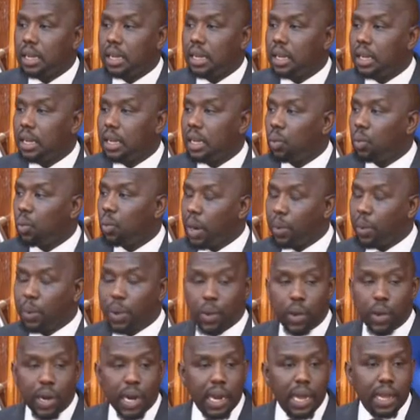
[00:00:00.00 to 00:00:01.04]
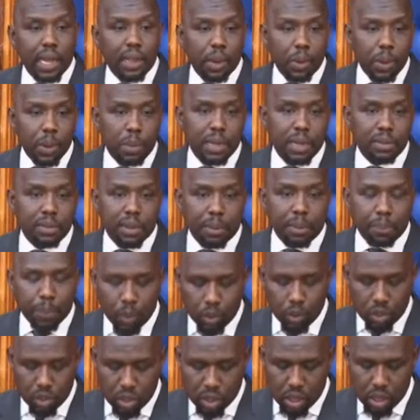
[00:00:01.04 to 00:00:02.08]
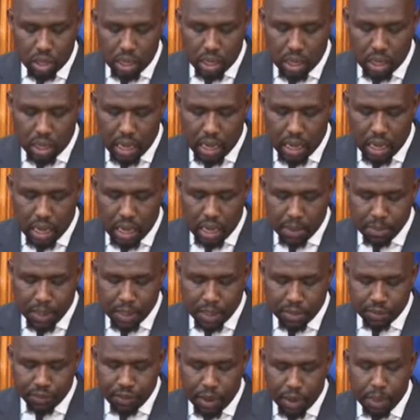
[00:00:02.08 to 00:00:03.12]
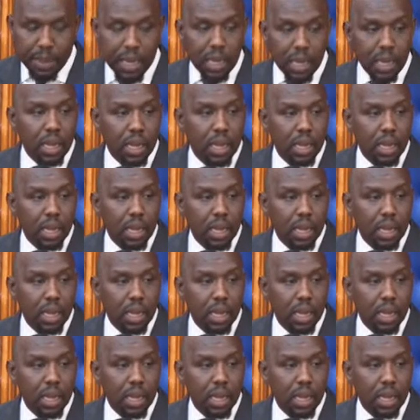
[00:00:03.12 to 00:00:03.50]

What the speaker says: in one way or another we must support Albert's family,